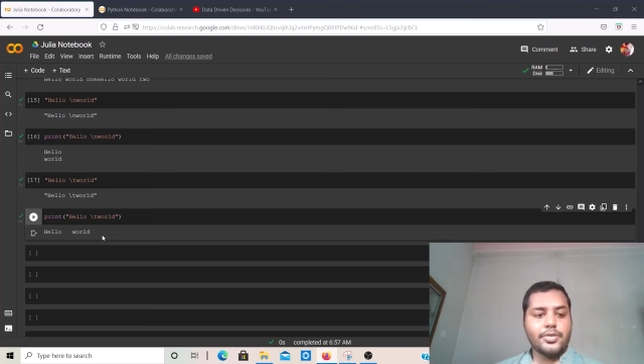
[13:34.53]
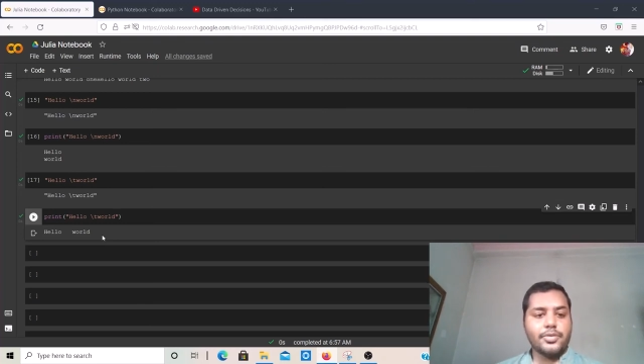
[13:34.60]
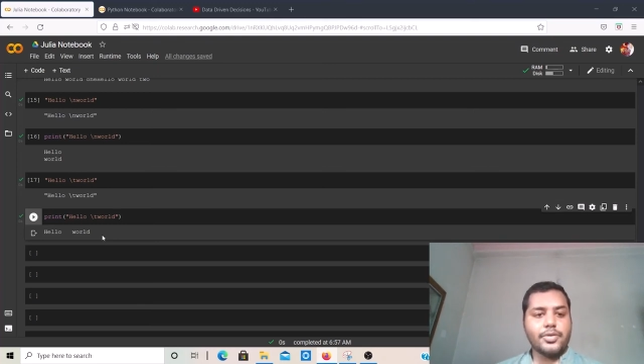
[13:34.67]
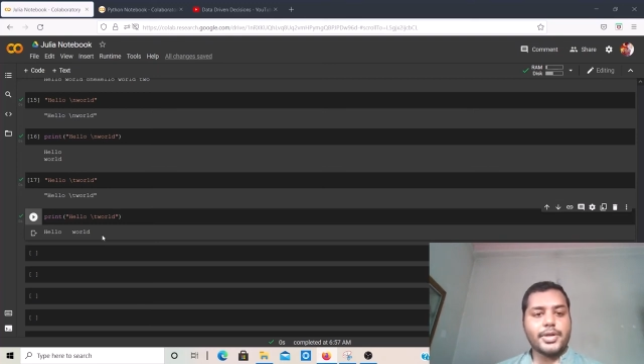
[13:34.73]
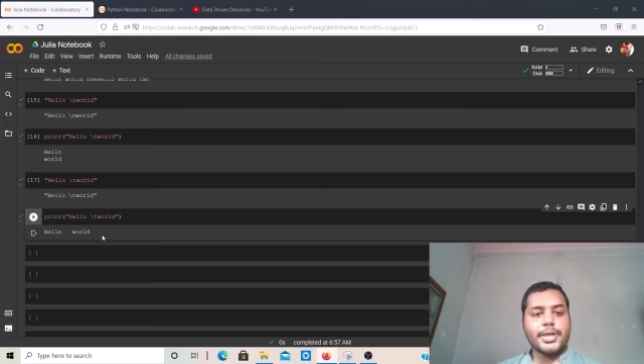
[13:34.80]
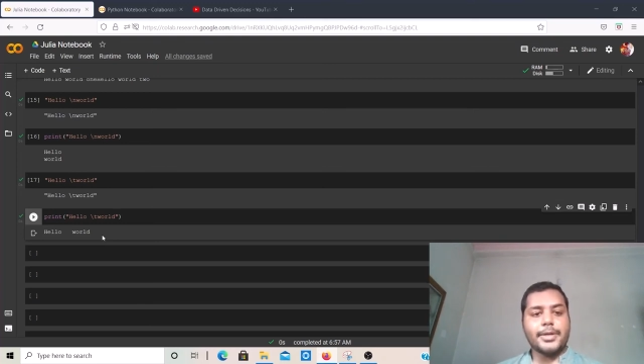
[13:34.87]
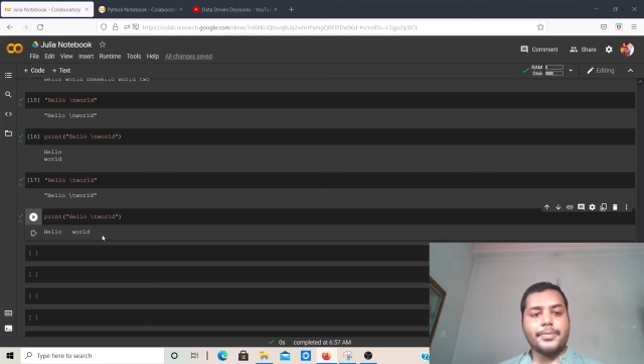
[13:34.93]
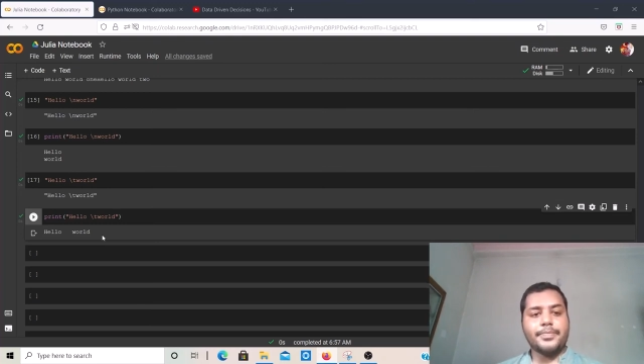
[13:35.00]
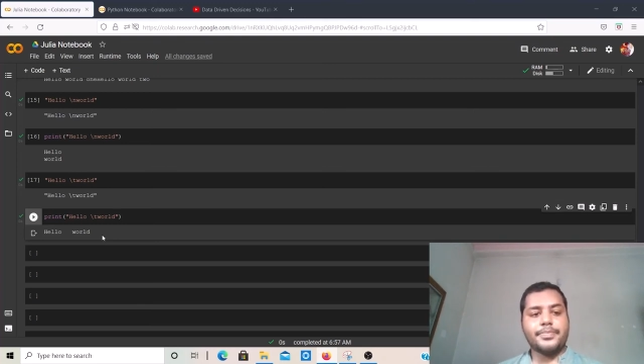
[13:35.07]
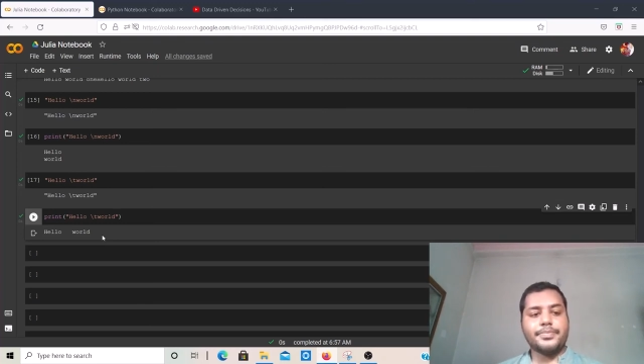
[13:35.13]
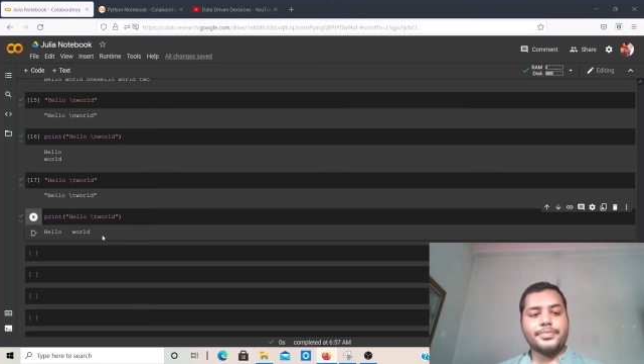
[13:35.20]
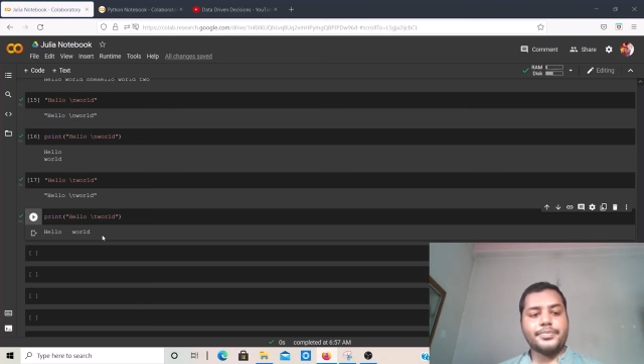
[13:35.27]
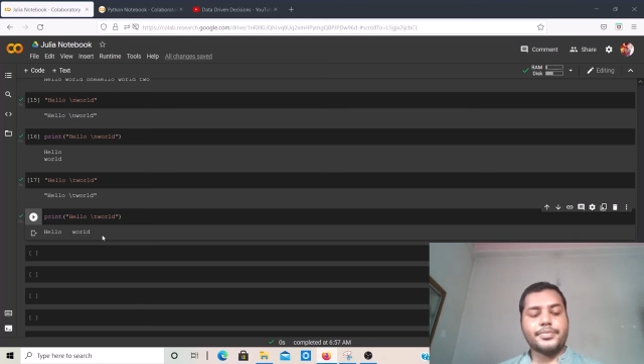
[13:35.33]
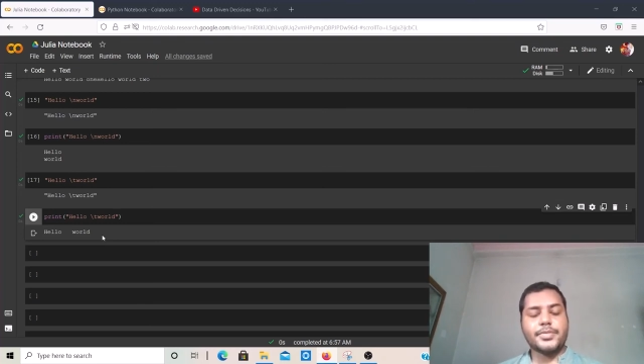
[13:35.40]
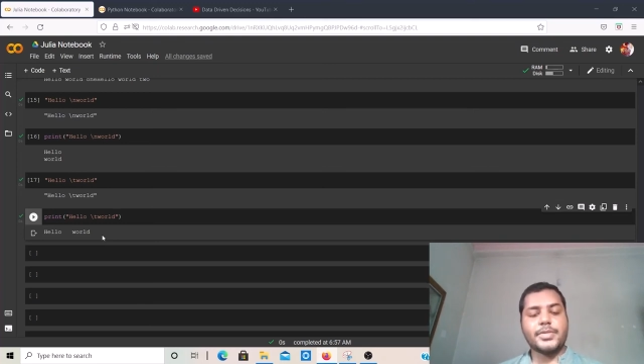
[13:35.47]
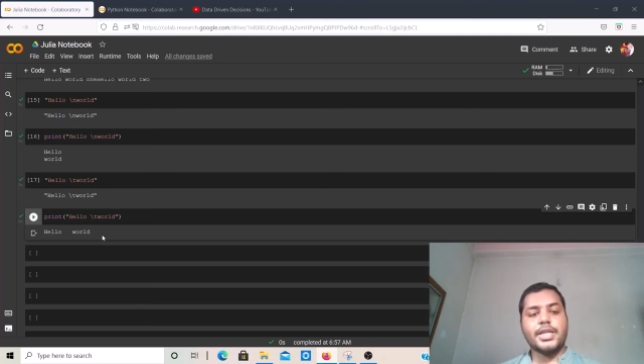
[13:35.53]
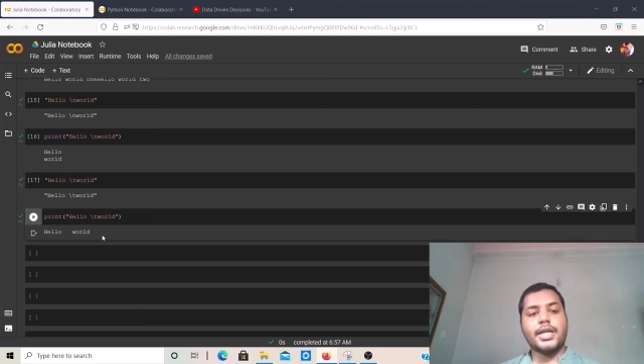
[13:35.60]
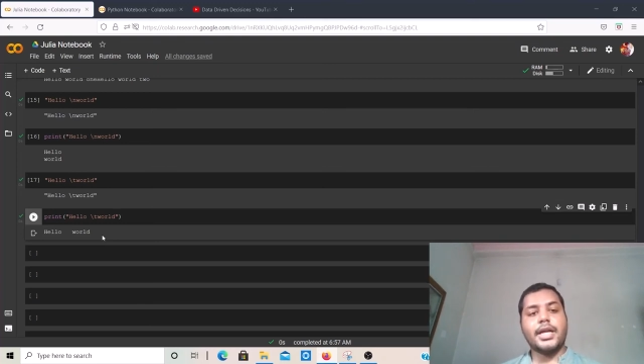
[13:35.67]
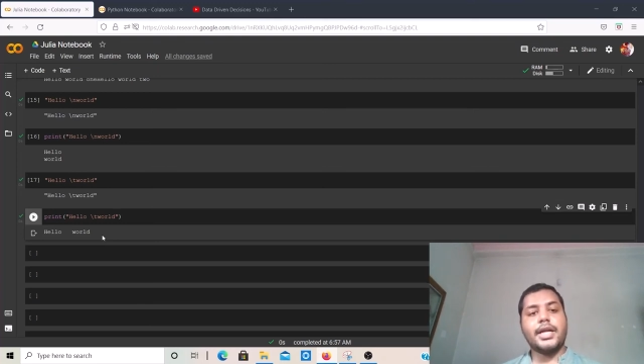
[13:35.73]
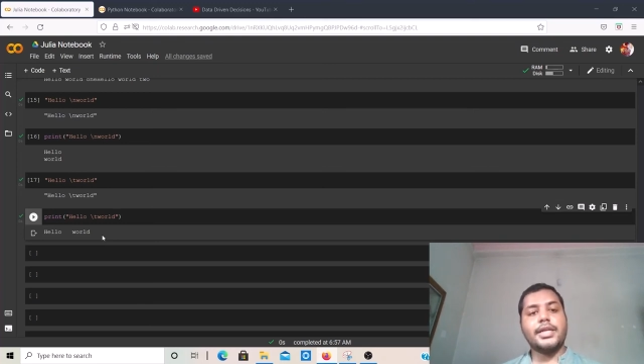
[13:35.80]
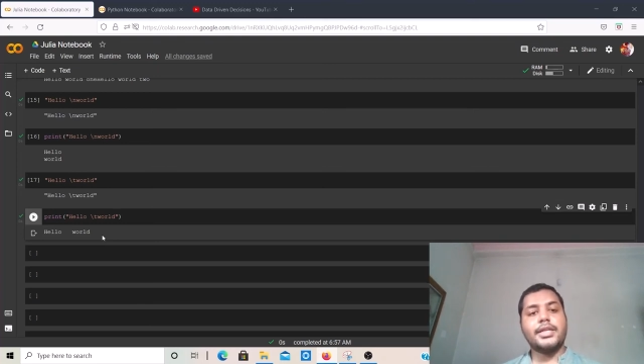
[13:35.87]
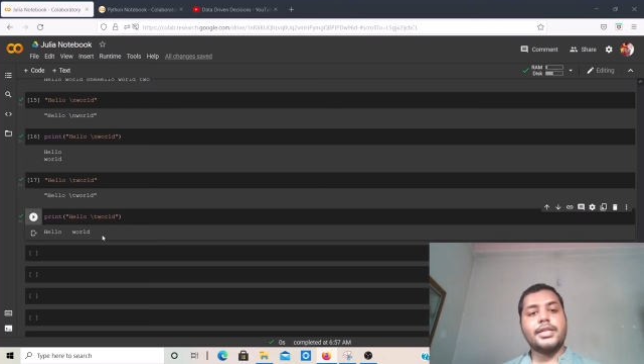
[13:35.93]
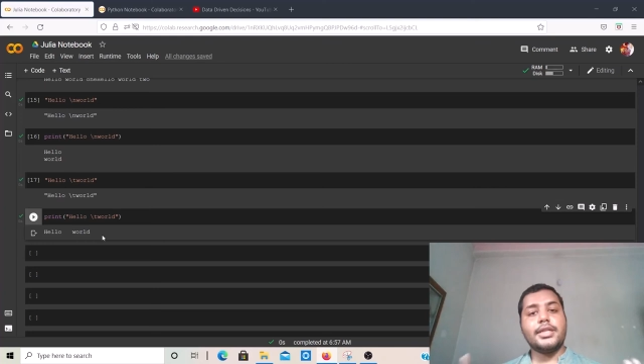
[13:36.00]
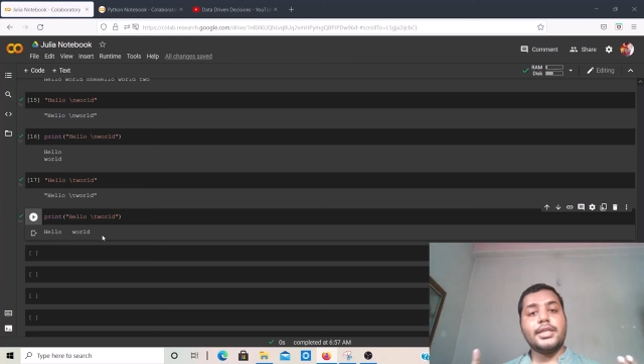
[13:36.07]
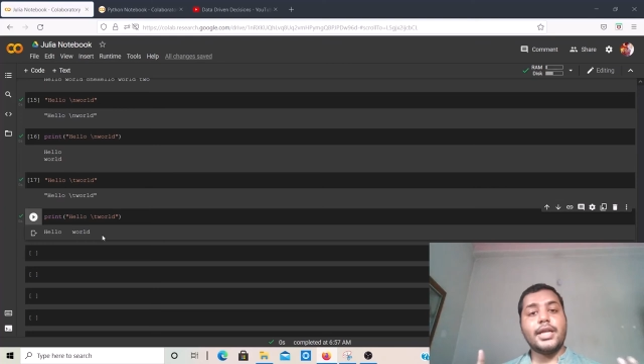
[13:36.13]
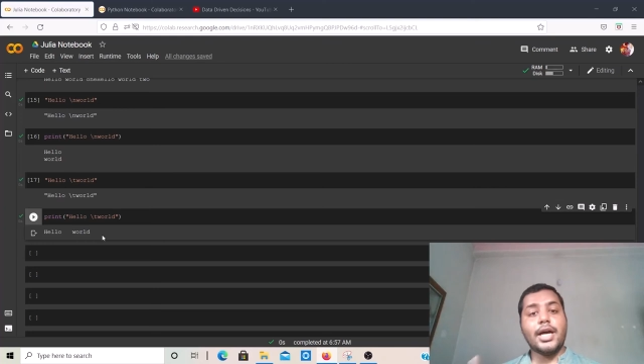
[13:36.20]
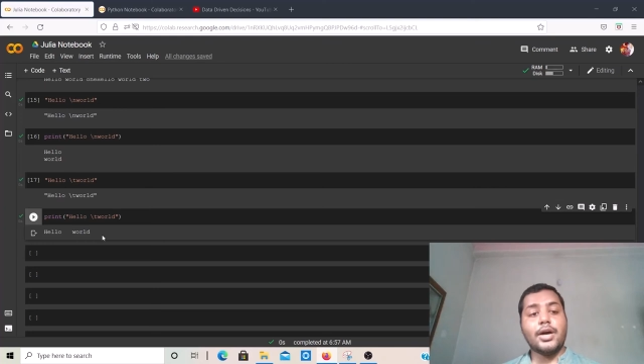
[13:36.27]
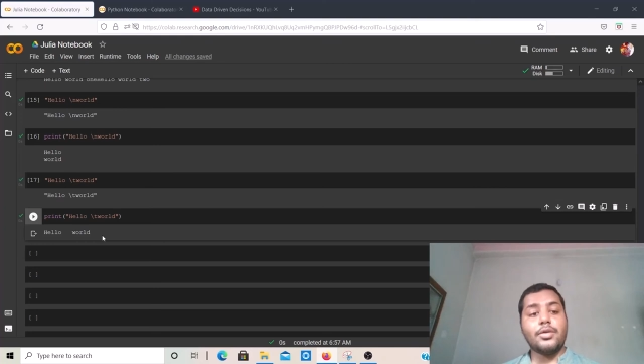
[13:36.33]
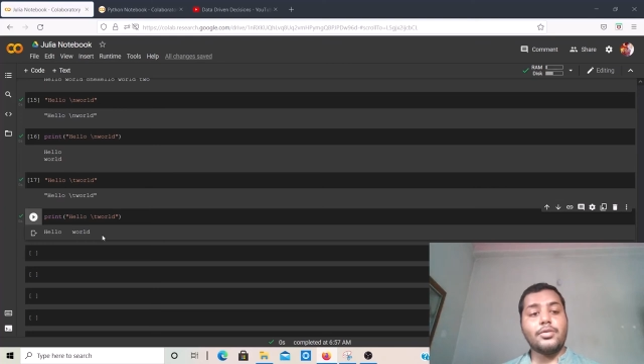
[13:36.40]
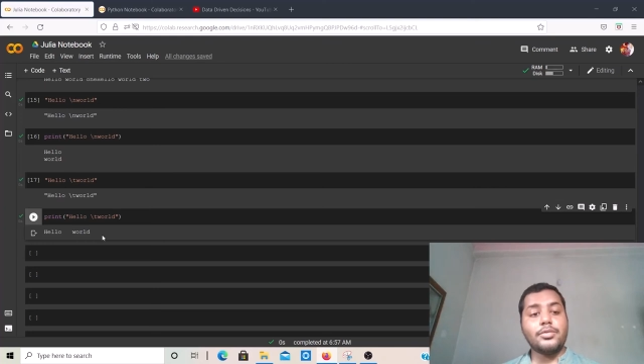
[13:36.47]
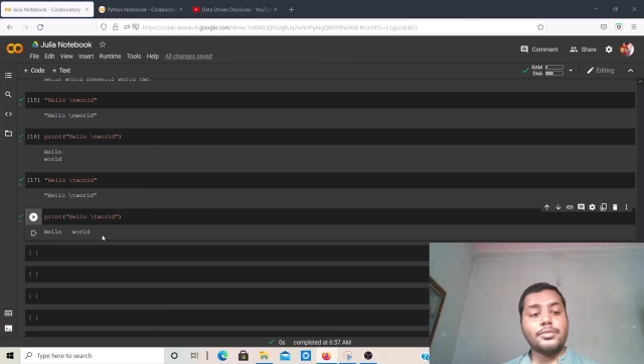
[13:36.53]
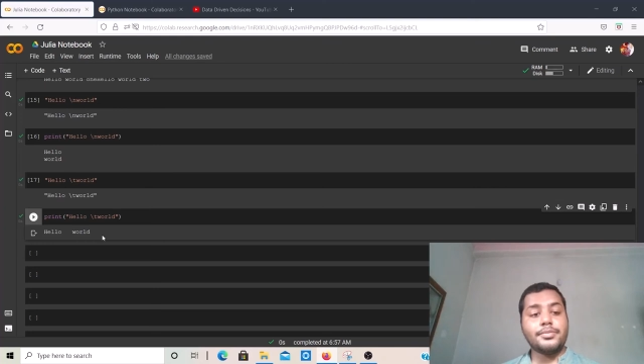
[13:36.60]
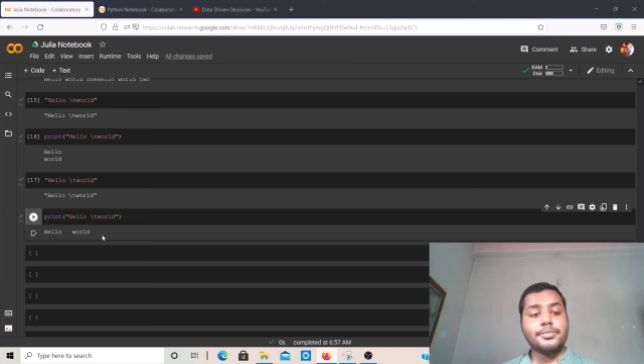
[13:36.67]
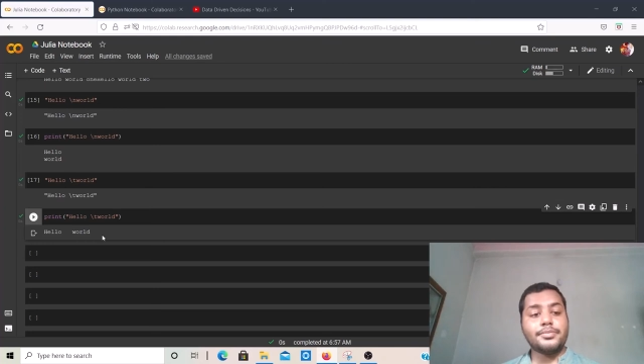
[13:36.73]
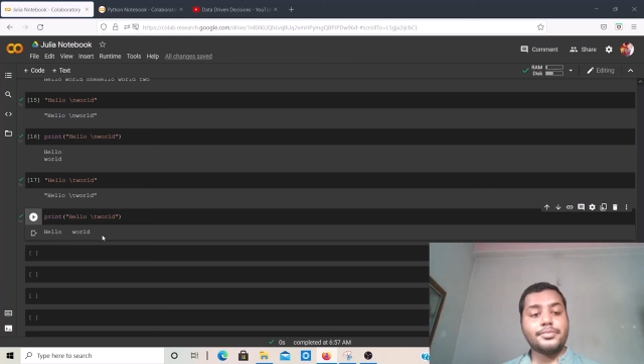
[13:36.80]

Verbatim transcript: Okay, and now